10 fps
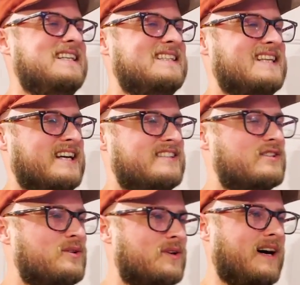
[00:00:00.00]
Yeah, that's
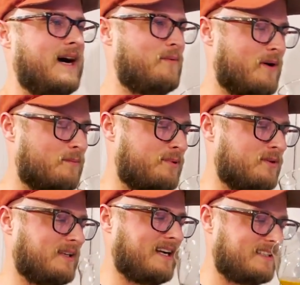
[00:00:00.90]
cool. I won't
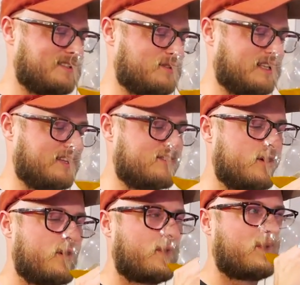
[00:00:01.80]
puke. I can do this.
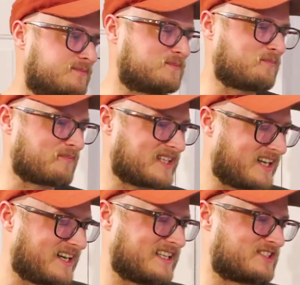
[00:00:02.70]

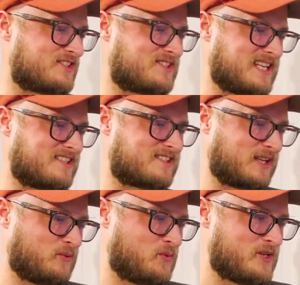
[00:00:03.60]
Ah, it just tastes
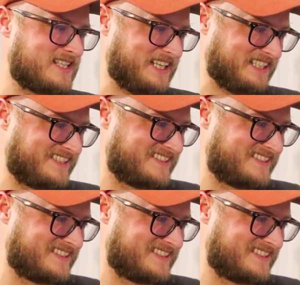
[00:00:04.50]
like wood.